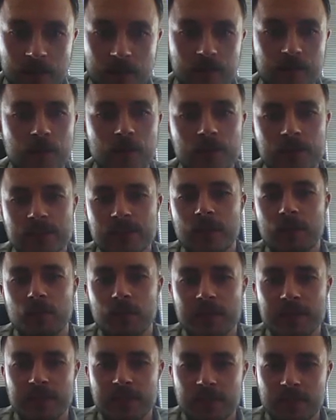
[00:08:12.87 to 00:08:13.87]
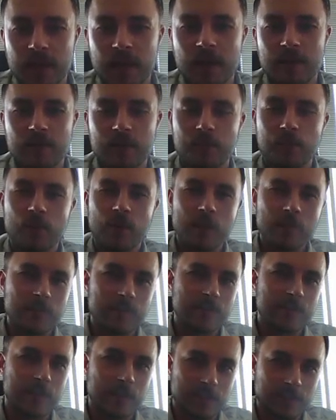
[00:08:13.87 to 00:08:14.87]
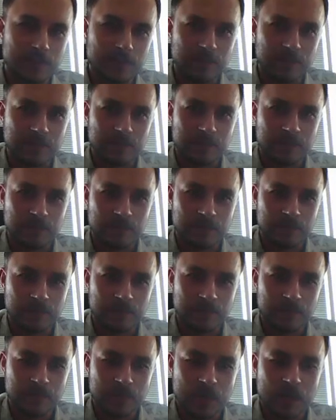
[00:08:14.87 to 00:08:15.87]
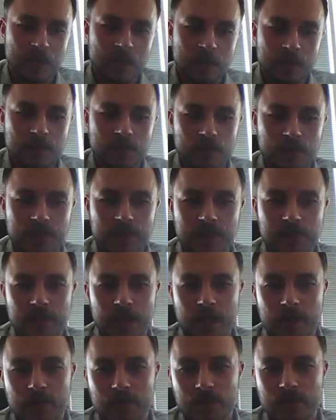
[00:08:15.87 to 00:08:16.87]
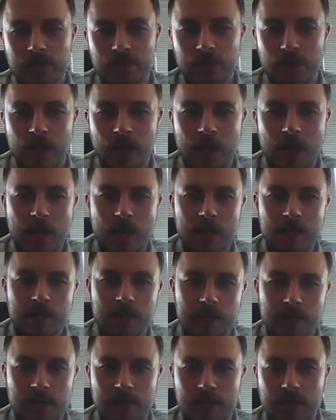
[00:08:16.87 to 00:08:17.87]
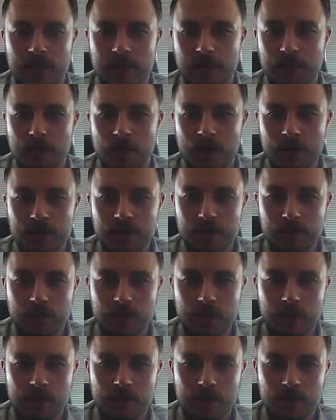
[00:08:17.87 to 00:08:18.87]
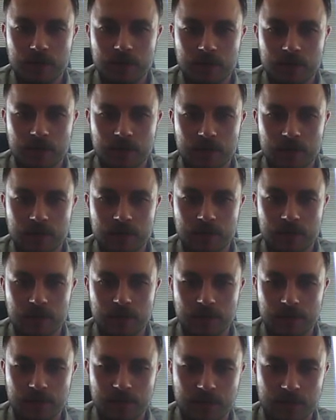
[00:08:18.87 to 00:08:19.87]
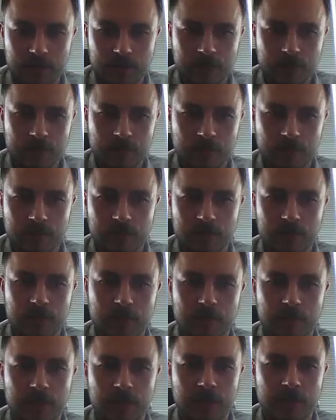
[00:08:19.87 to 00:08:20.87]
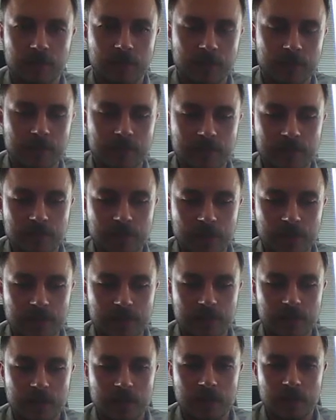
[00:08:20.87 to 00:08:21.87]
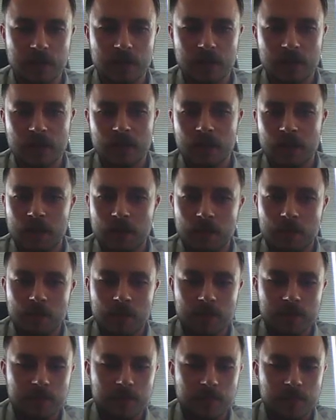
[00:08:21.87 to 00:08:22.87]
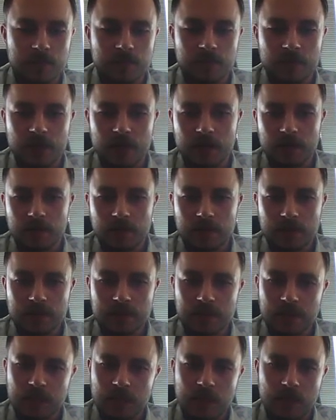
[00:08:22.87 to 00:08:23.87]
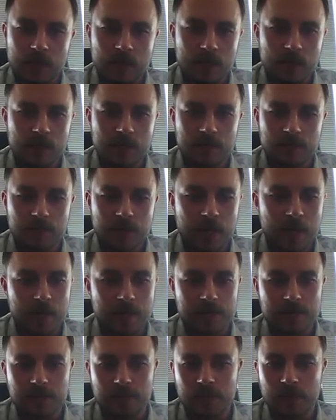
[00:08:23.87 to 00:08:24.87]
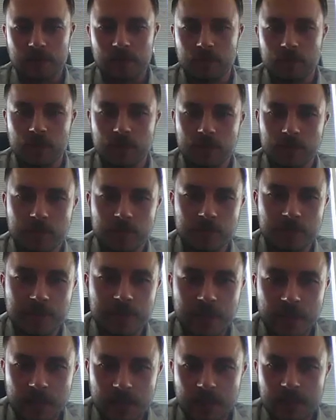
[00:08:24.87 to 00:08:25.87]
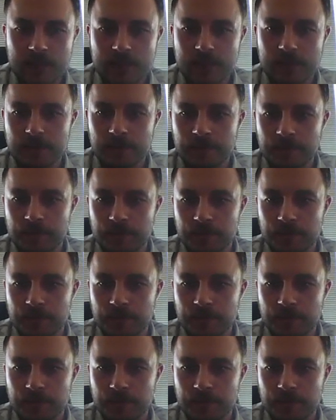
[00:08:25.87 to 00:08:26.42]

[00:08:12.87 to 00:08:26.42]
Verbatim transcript: now notice that we still have the parameters section. So we're still able to add uh, multiple, let's see, let's go complaining about the space there, multiple variables here and pass multiple settings.